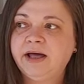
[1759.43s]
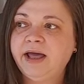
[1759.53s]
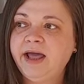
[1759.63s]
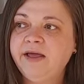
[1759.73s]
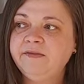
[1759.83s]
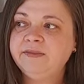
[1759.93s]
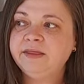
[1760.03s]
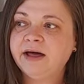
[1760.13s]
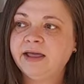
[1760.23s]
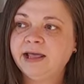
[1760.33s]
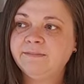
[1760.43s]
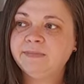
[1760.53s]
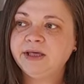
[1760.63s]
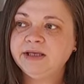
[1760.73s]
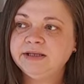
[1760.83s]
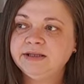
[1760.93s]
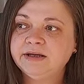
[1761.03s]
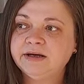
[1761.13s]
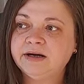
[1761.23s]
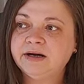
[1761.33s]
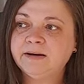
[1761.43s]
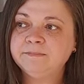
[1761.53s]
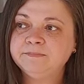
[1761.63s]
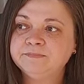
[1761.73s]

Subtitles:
And I am in the